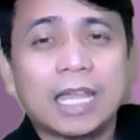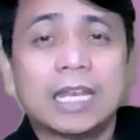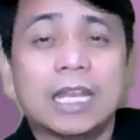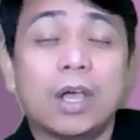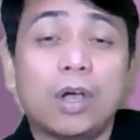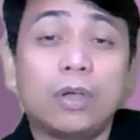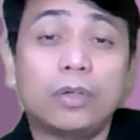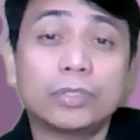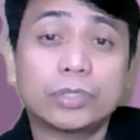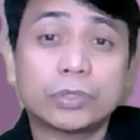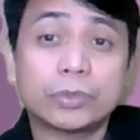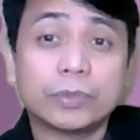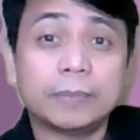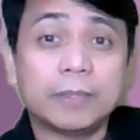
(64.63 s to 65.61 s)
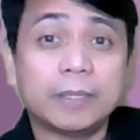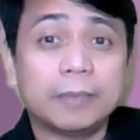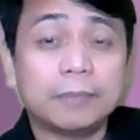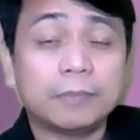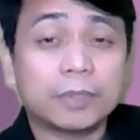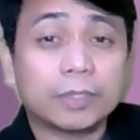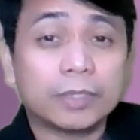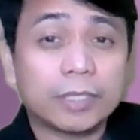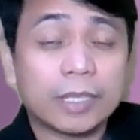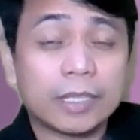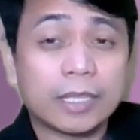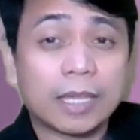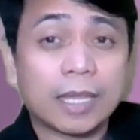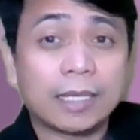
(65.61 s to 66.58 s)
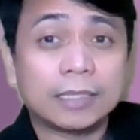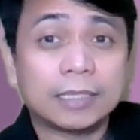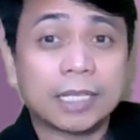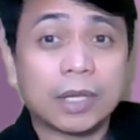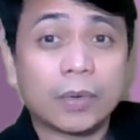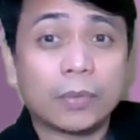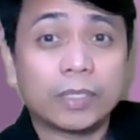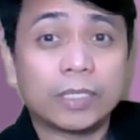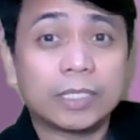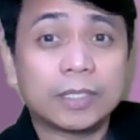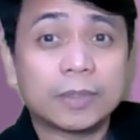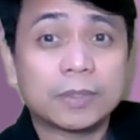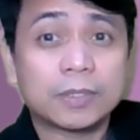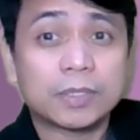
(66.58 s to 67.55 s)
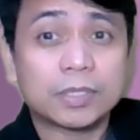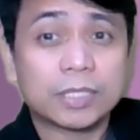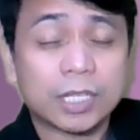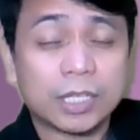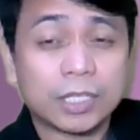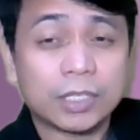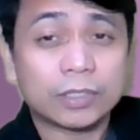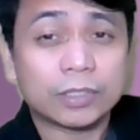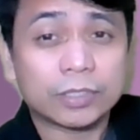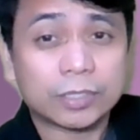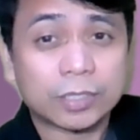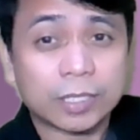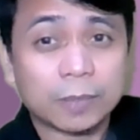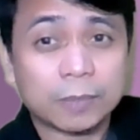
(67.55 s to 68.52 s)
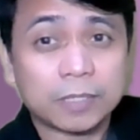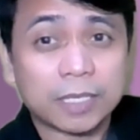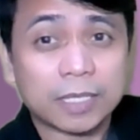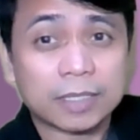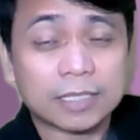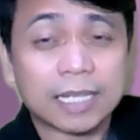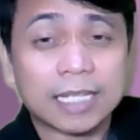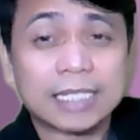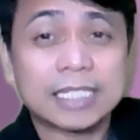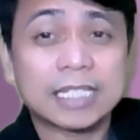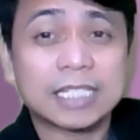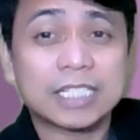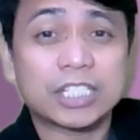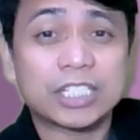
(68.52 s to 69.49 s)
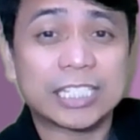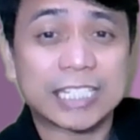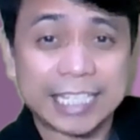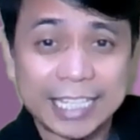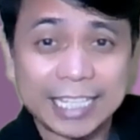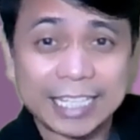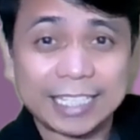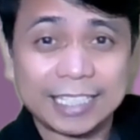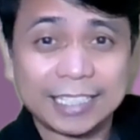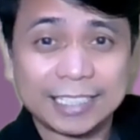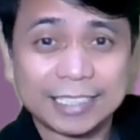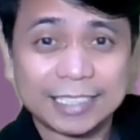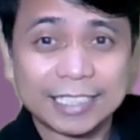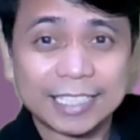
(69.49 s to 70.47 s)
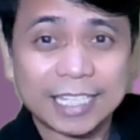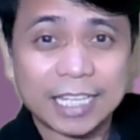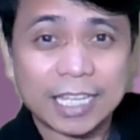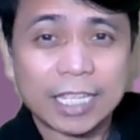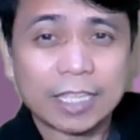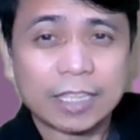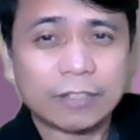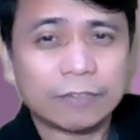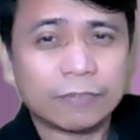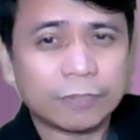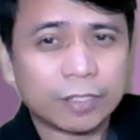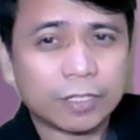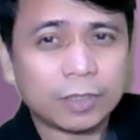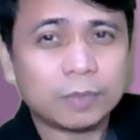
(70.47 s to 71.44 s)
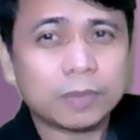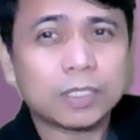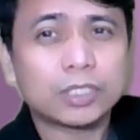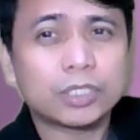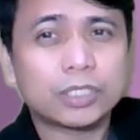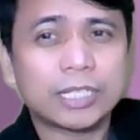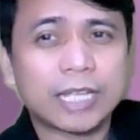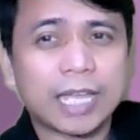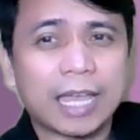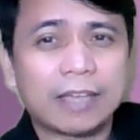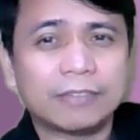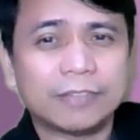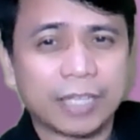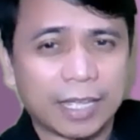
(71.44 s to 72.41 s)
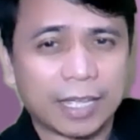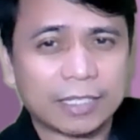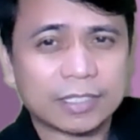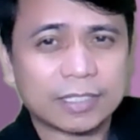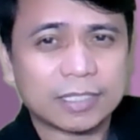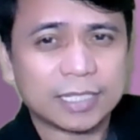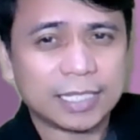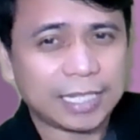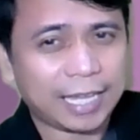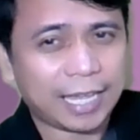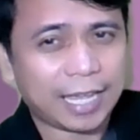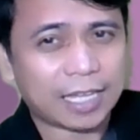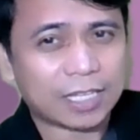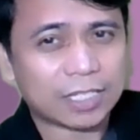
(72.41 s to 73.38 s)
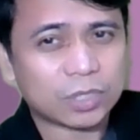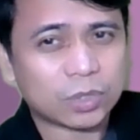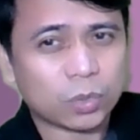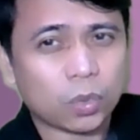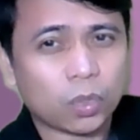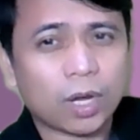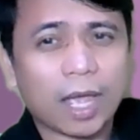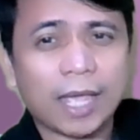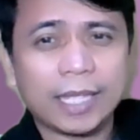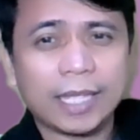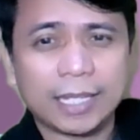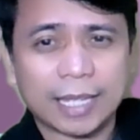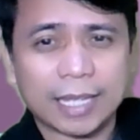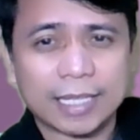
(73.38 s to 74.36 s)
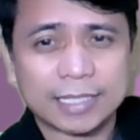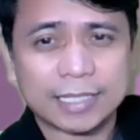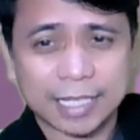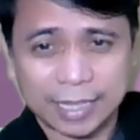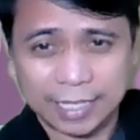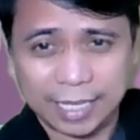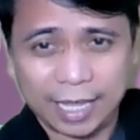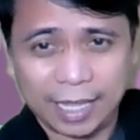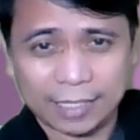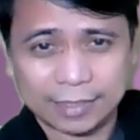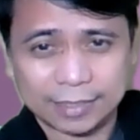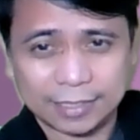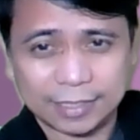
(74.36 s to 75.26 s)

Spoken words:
Now also remember that when it comes to singular subject such as he, the verb should have s, es, or ies at the end.